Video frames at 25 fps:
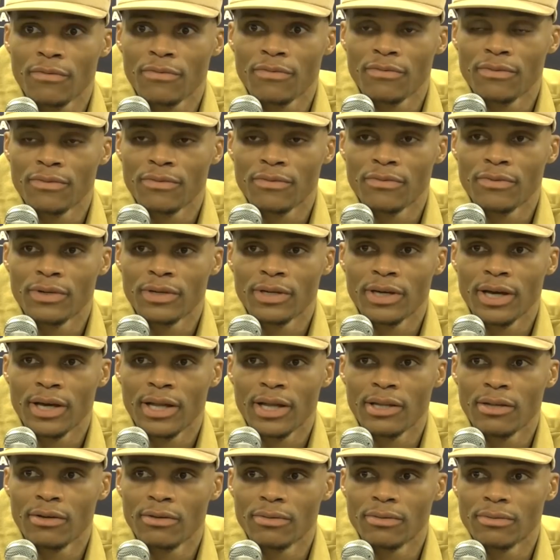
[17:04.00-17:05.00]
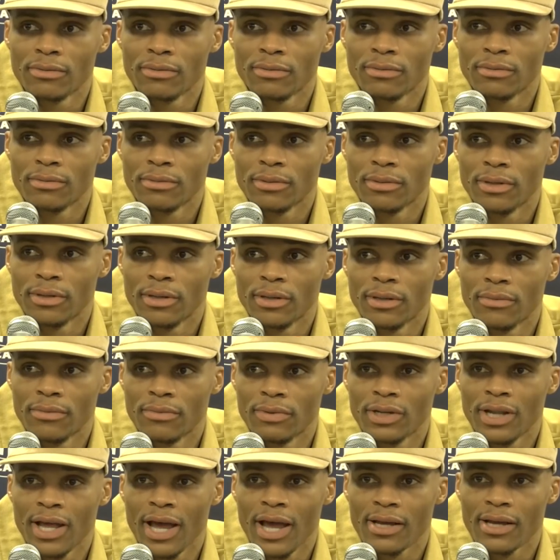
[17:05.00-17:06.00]
off, we got a little
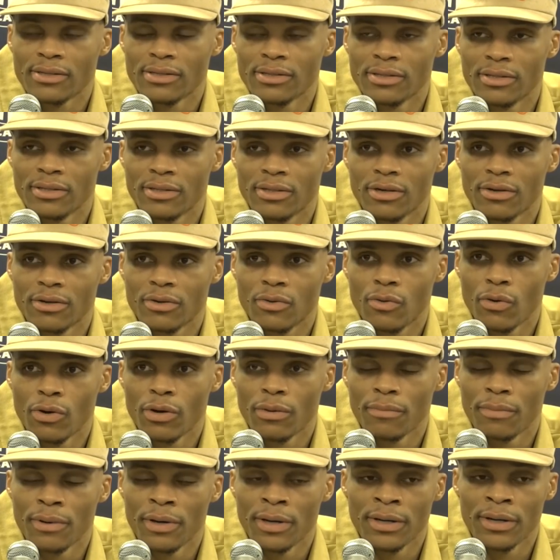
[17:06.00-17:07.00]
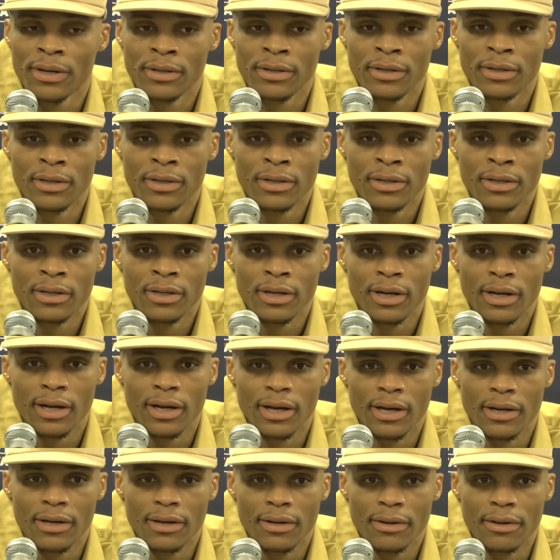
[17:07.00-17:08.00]
relaxed in the third quarter, but
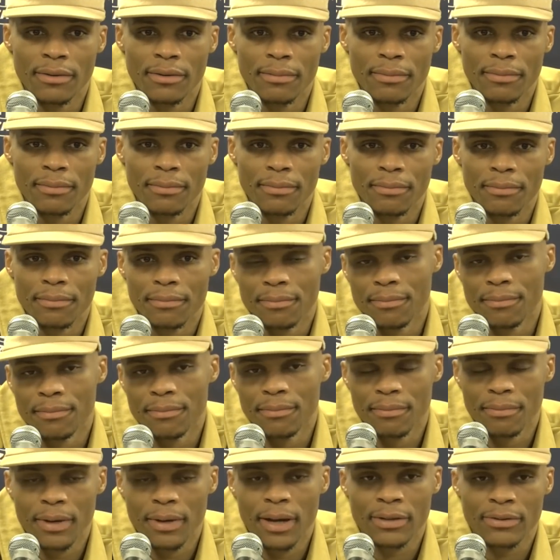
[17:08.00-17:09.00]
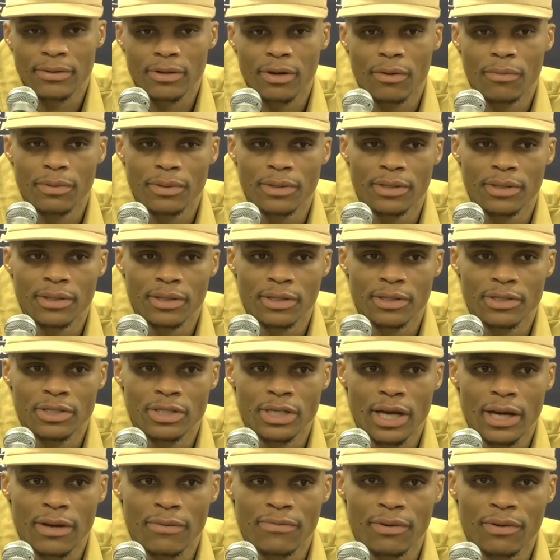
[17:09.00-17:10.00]
I thought we did a good
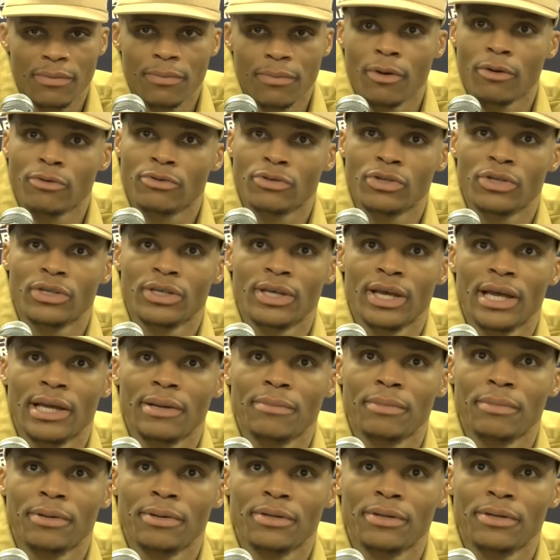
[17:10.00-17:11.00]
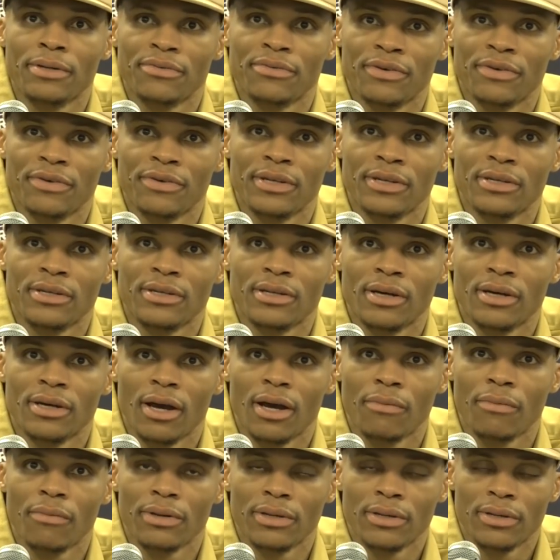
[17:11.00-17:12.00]
job for most of the game of defending how
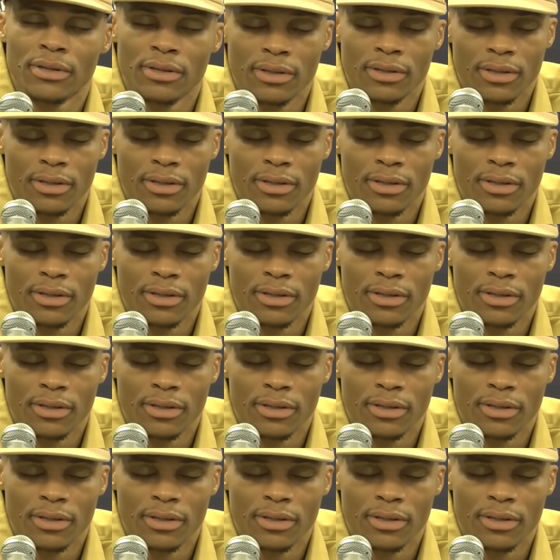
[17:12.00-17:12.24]
we